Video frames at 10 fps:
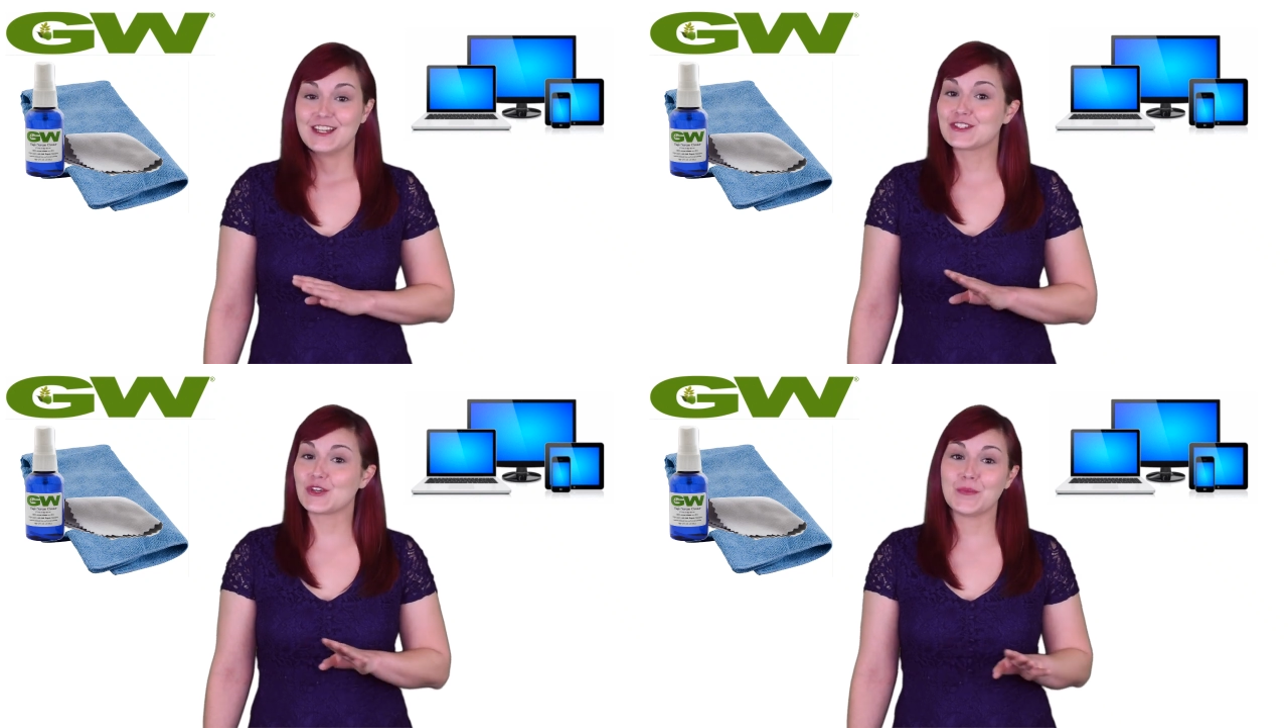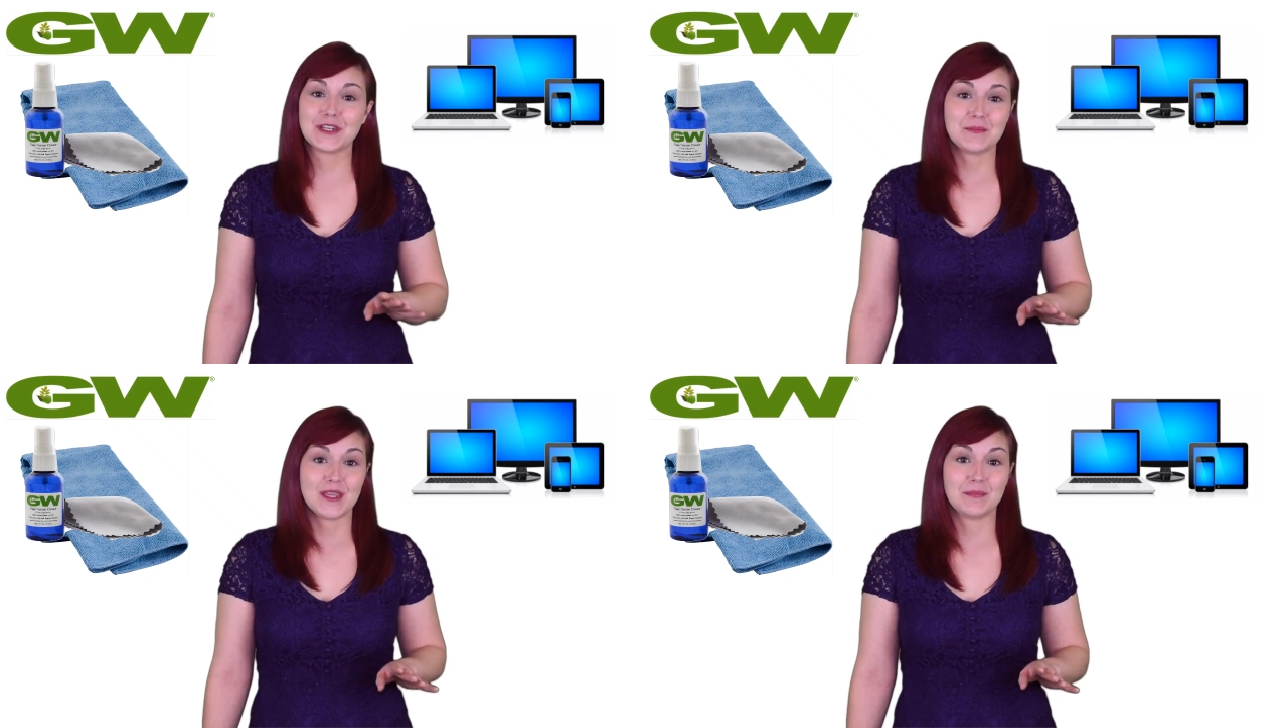So
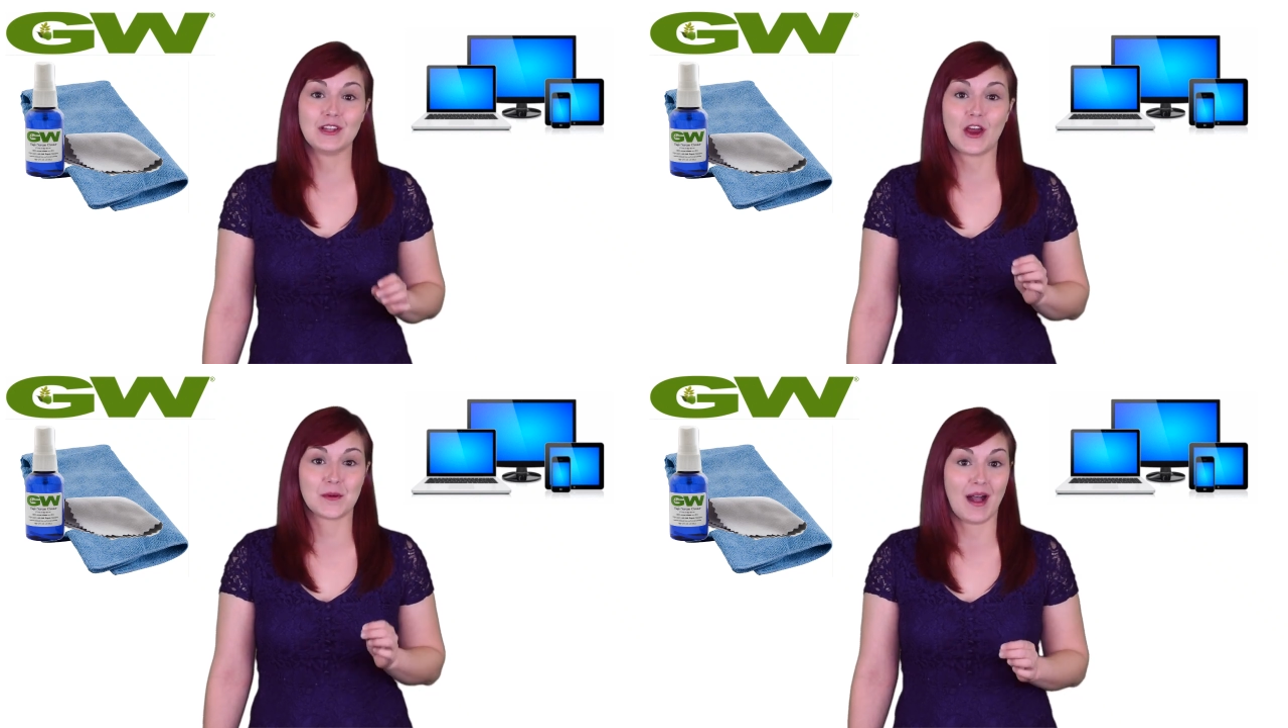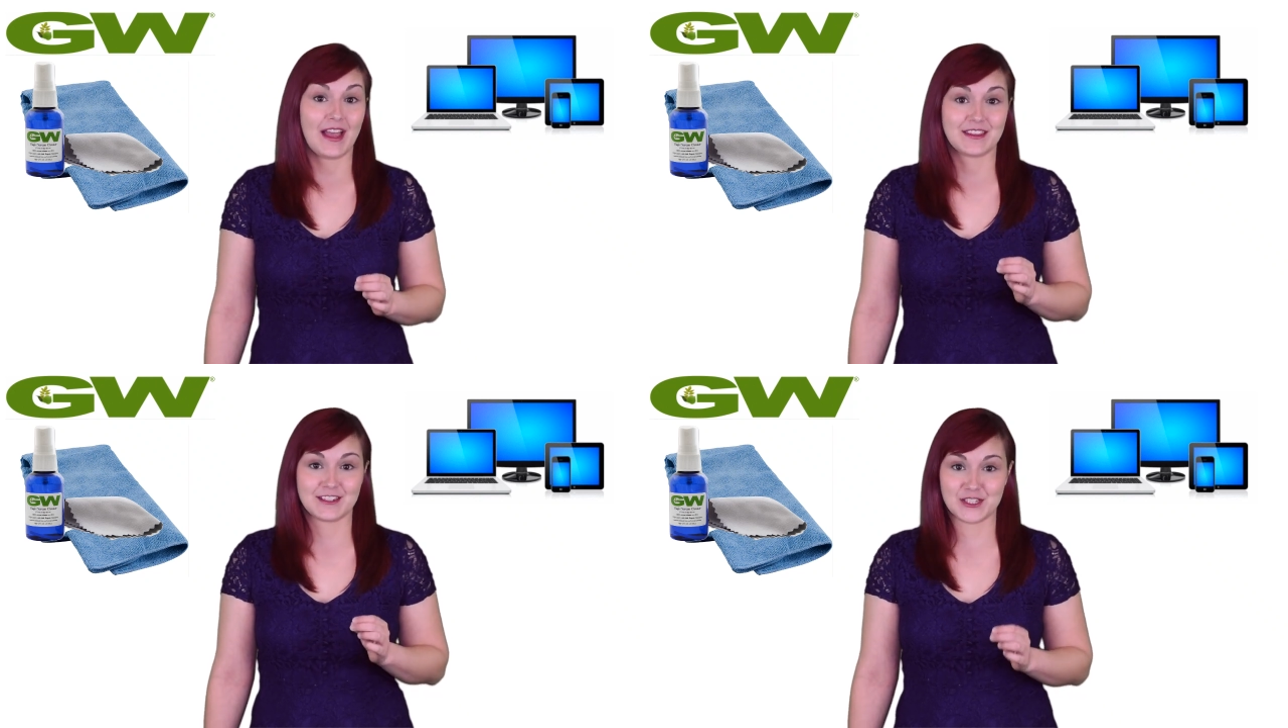many people are
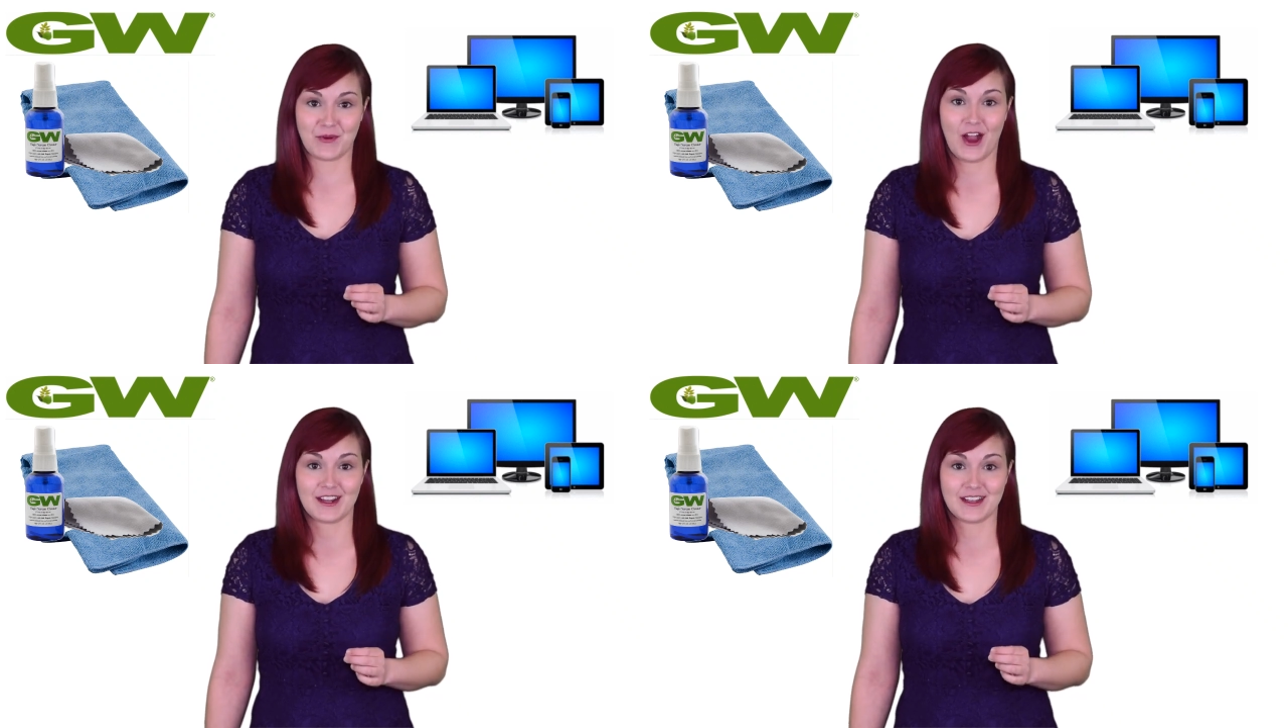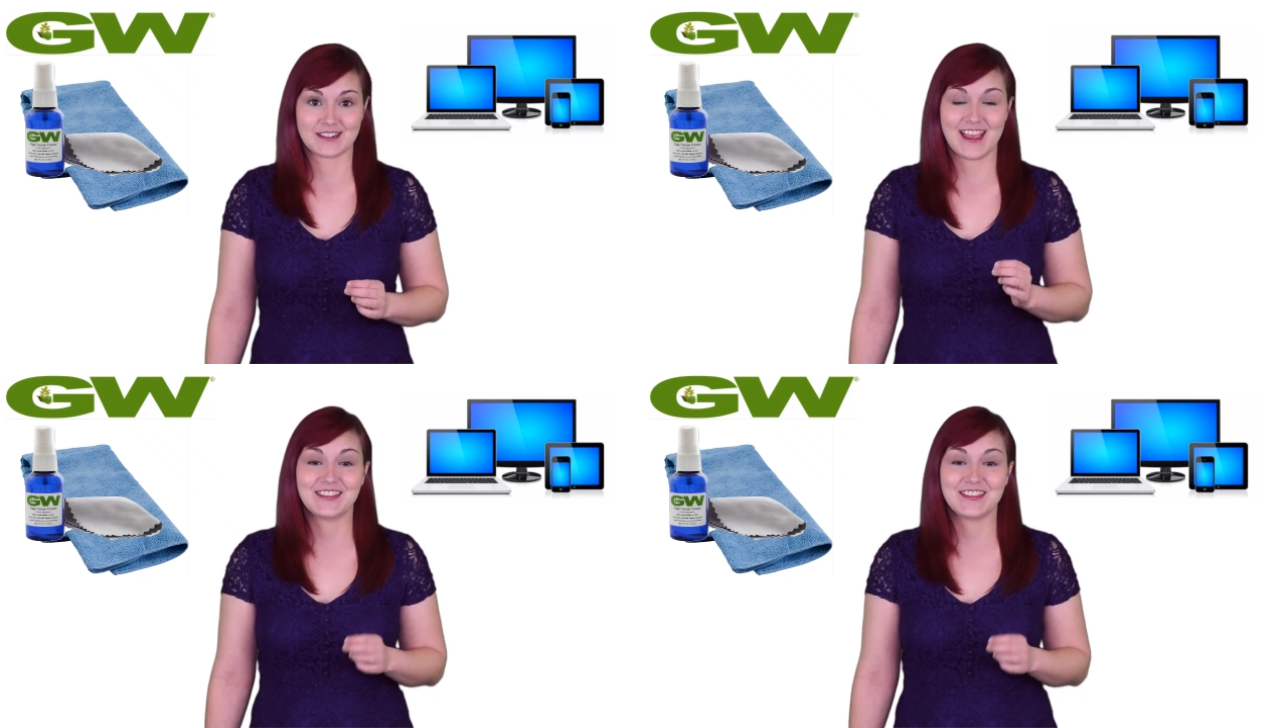buying this product